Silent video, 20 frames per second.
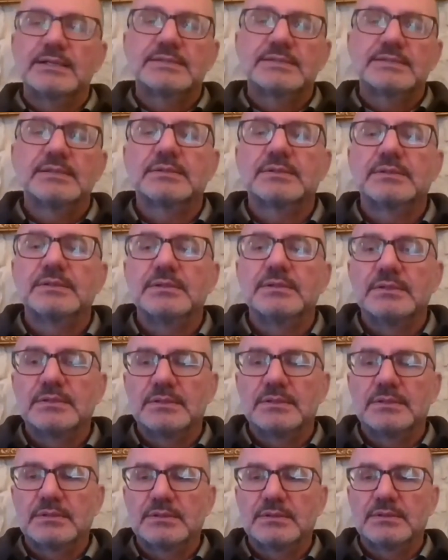a
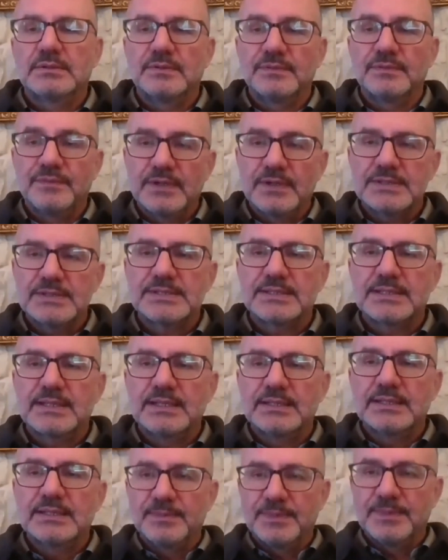certain university
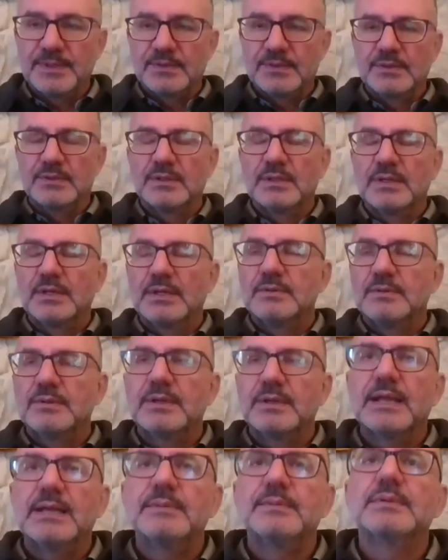in Lebanon.
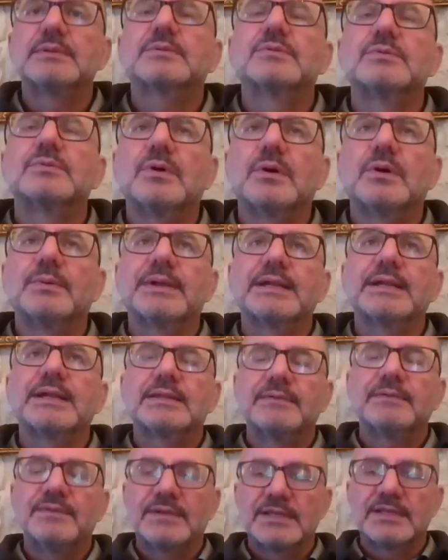We're able to do our
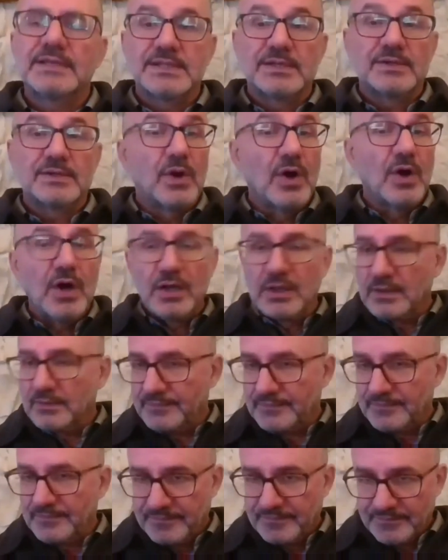activities in all
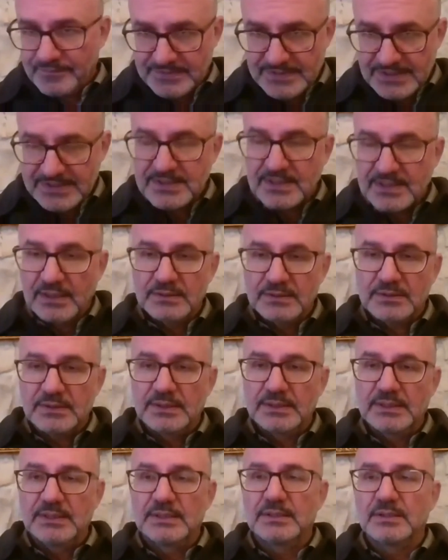of this
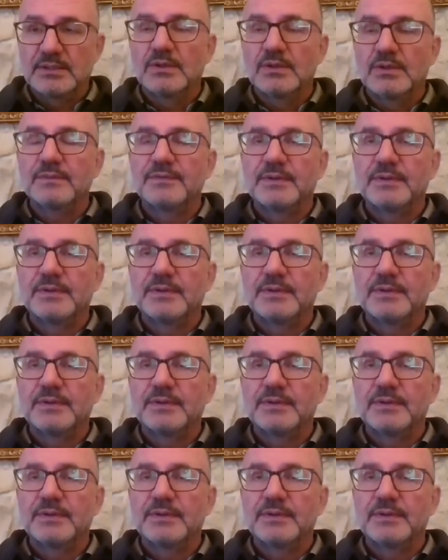country, in all of